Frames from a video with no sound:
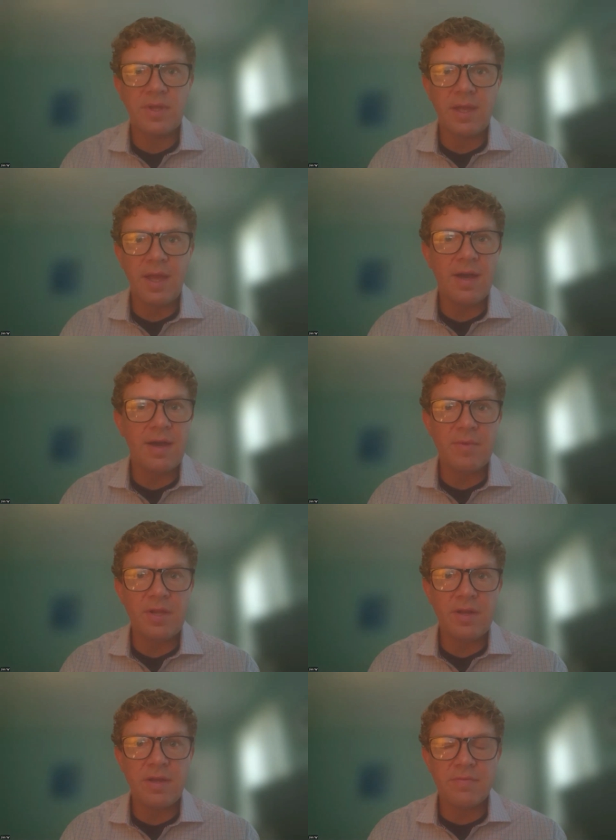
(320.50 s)
Yeah. I
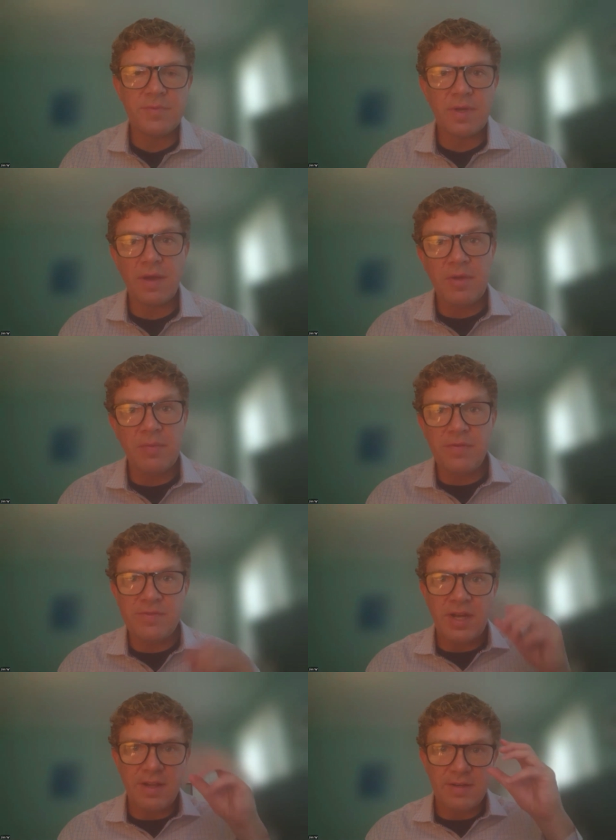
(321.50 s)
mean, we've
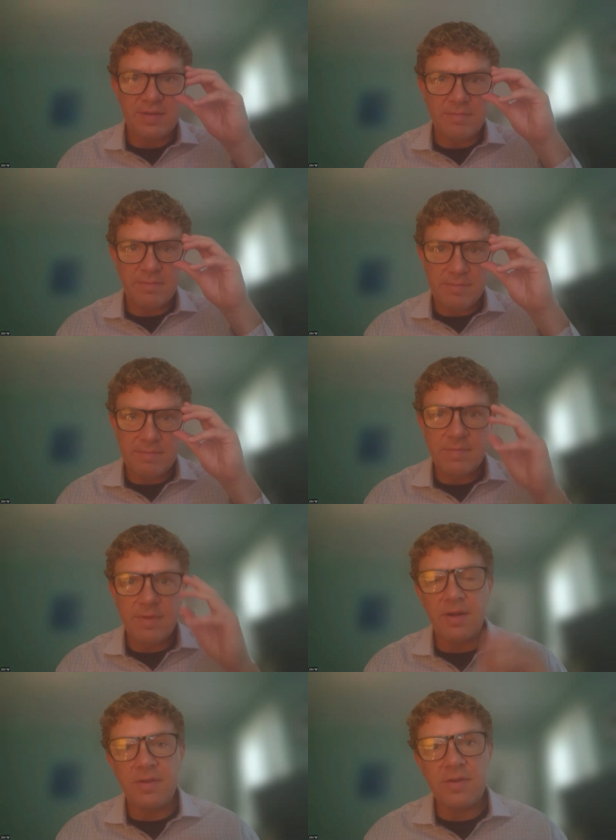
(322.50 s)
done it,
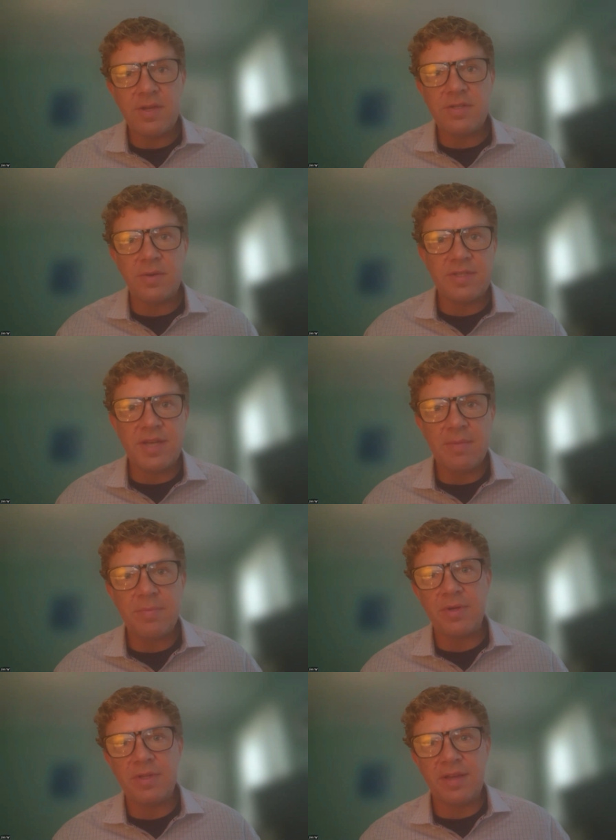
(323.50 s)
you could do it
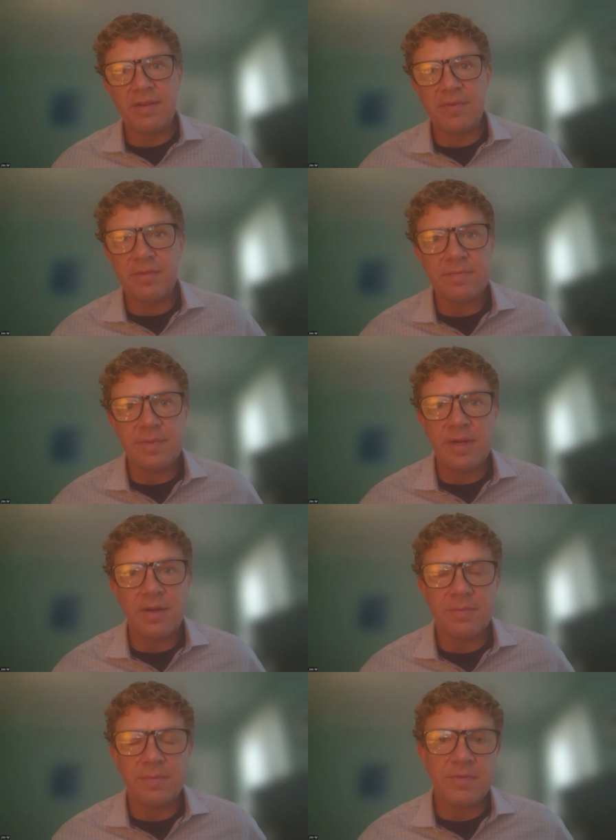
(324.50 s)
temporarily
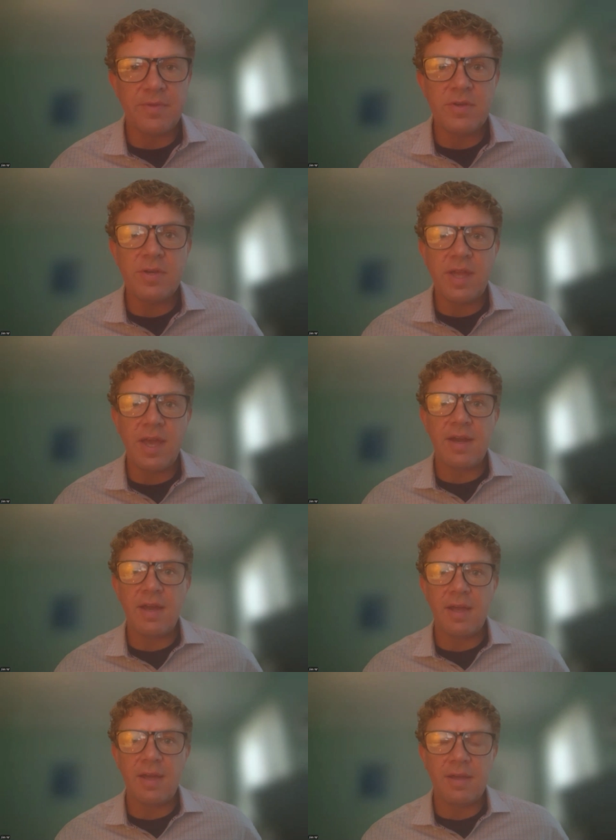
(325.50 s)
if you could get
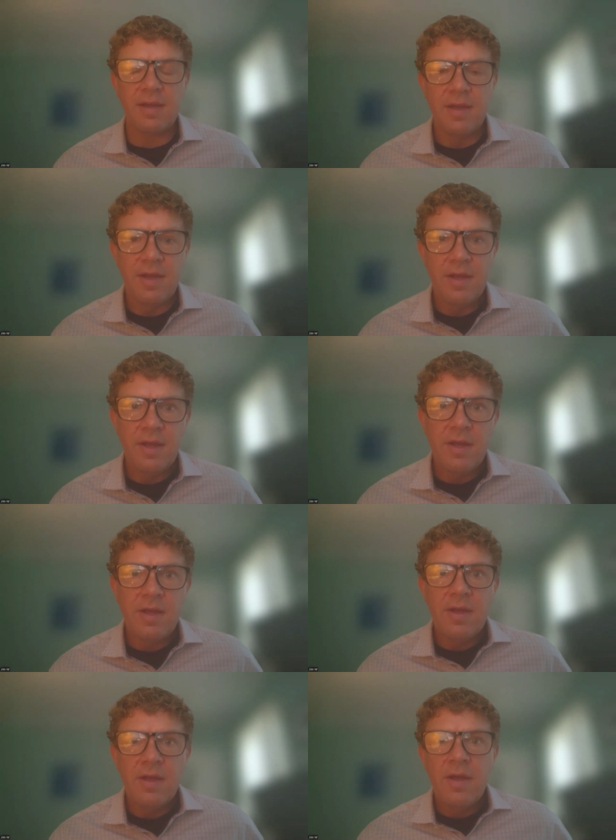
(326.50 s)
a
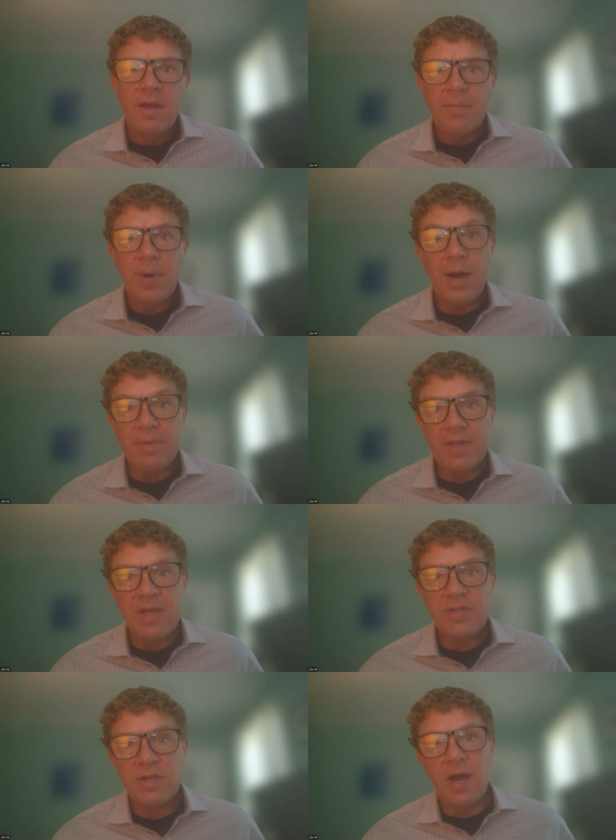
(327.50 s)

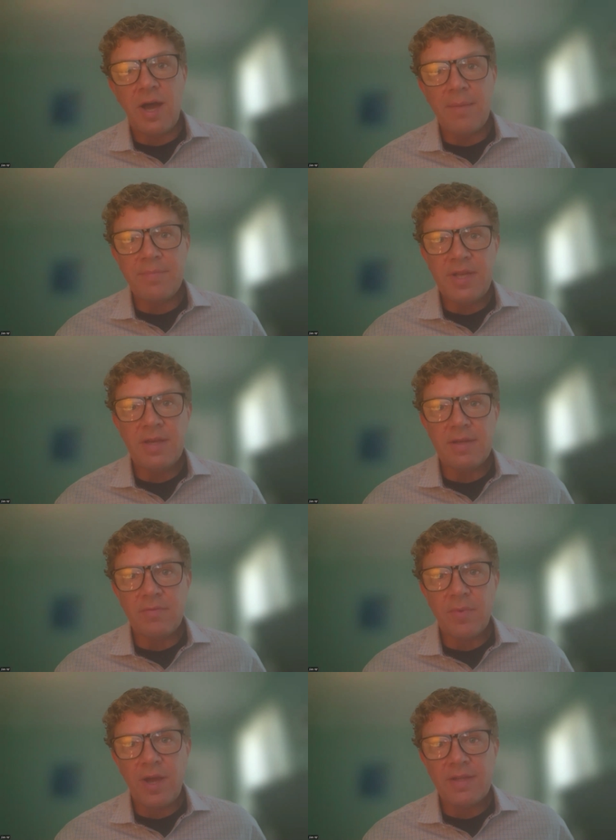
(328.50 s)
population to opt
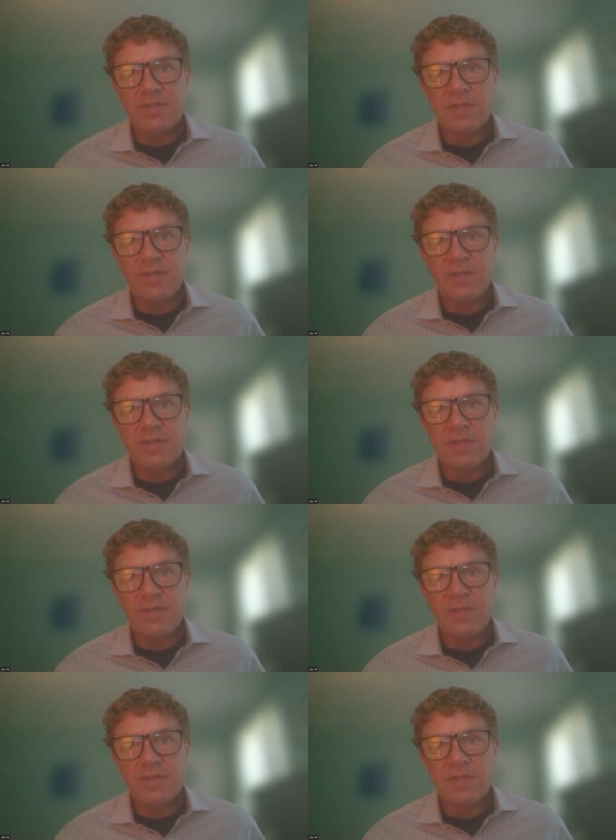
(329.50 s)
in, right?